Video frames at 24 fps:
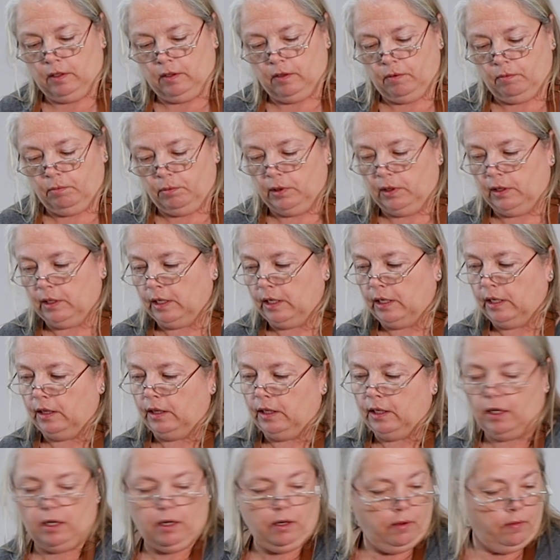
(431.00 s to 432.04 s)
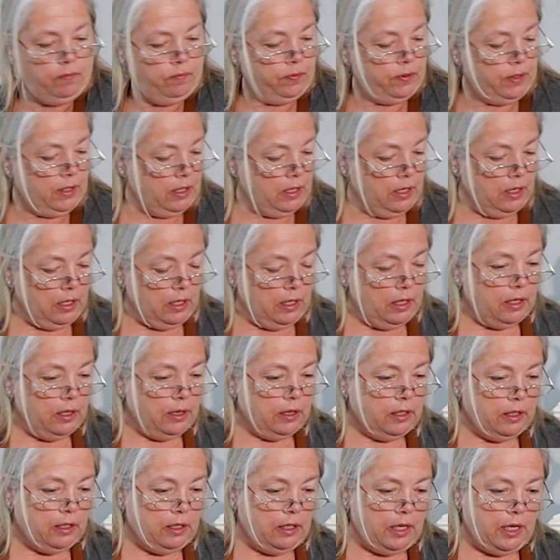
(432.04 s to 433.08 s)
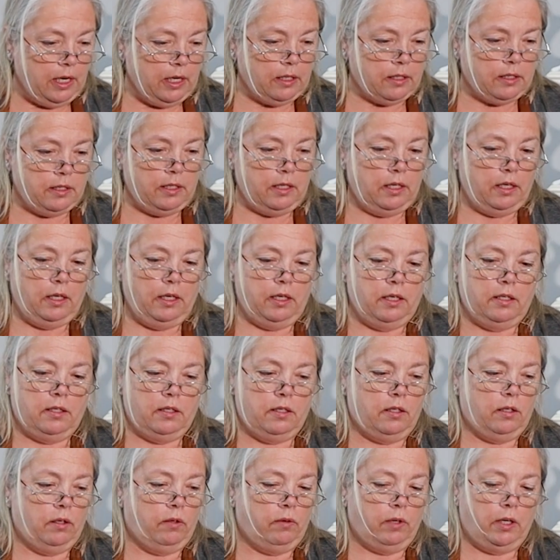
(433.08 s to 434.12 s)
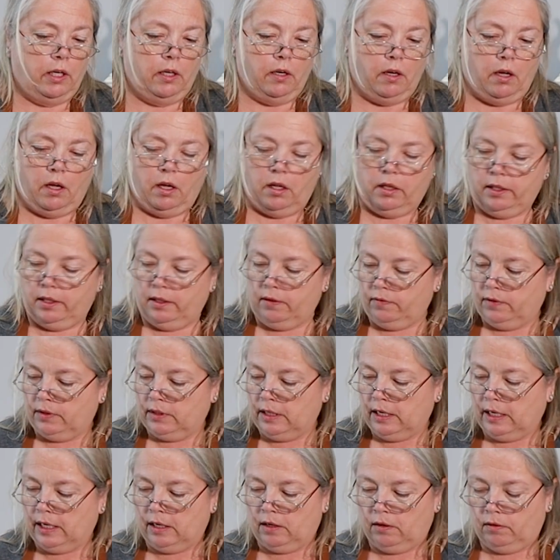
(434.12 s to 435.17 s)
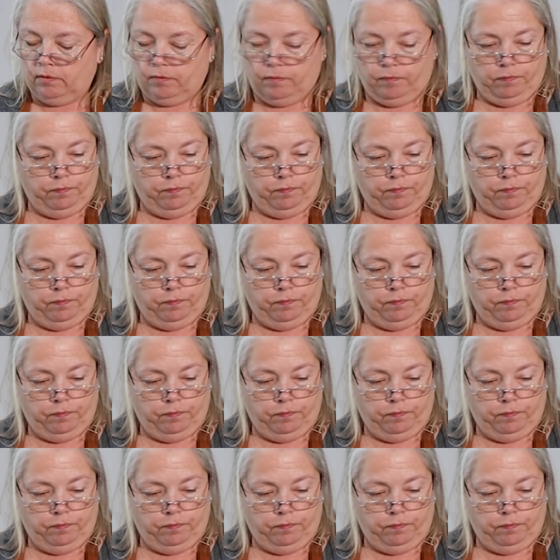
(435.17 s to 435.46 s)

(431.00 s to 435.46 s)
put that in there. The next is the green olives. Now,